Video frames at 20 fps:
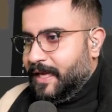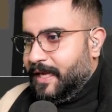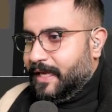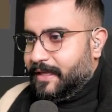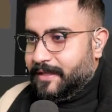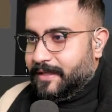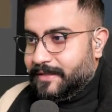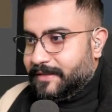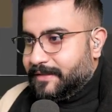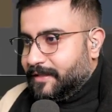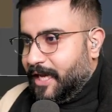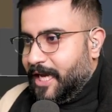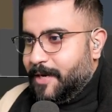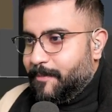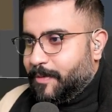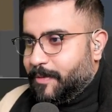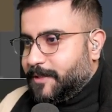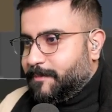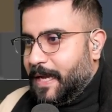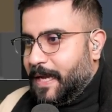and the
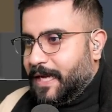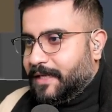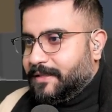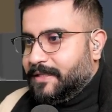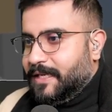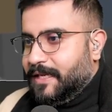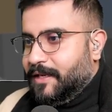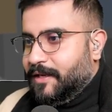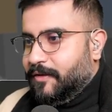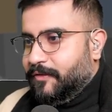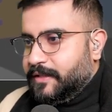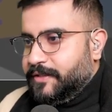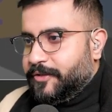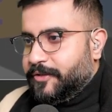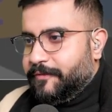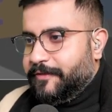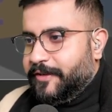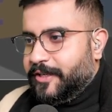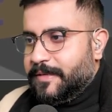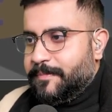design perspective.
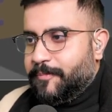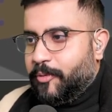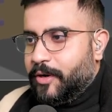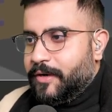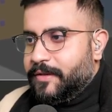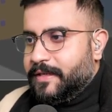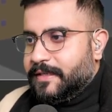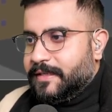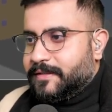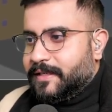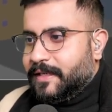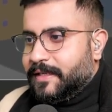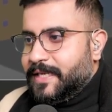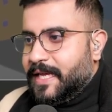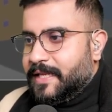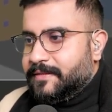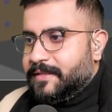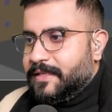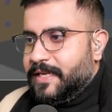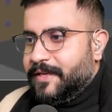So very important things like
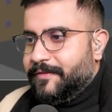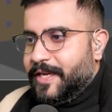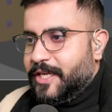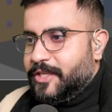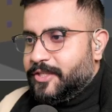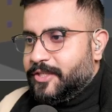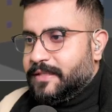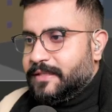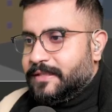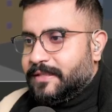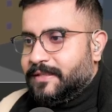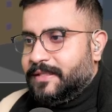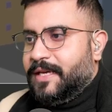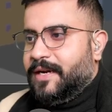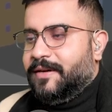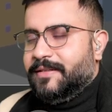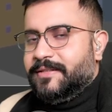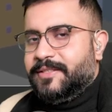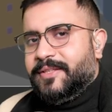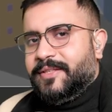density of agents, et
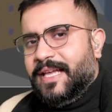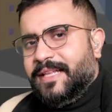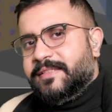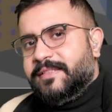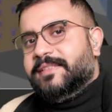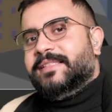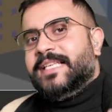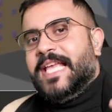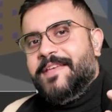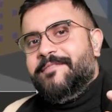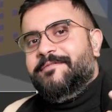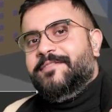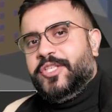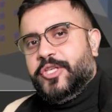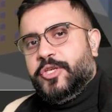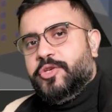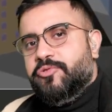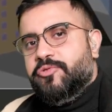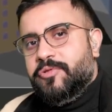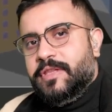cetera. And so that
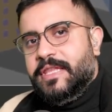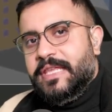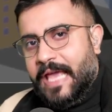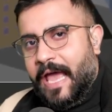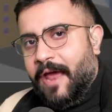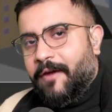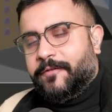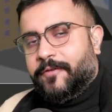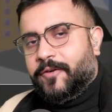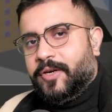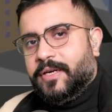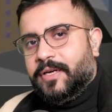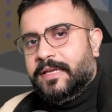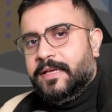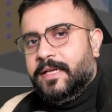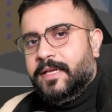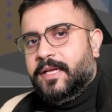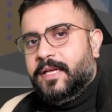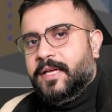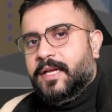saves you the effort
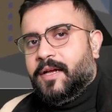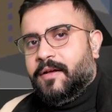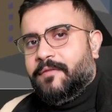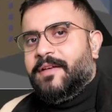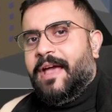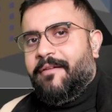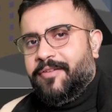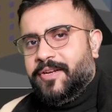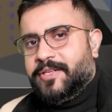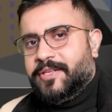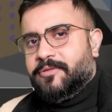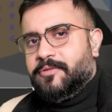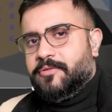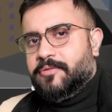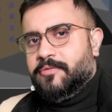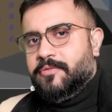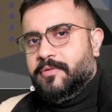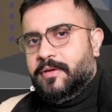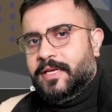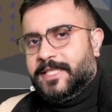of having
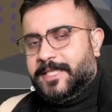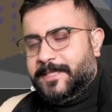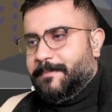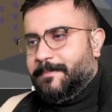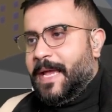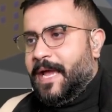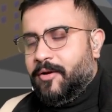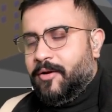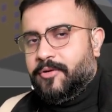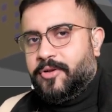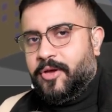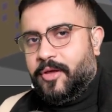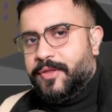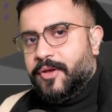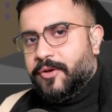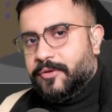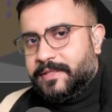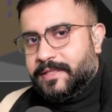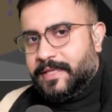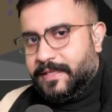to expound on
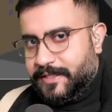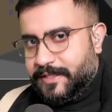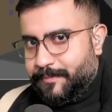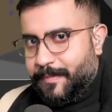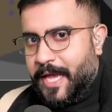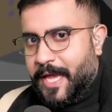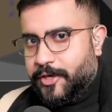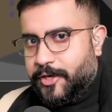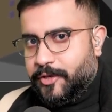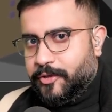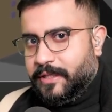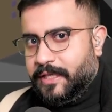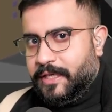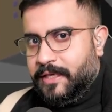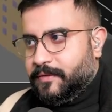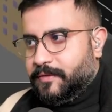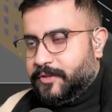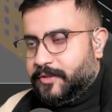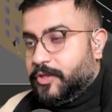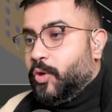those things
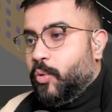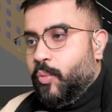manually. So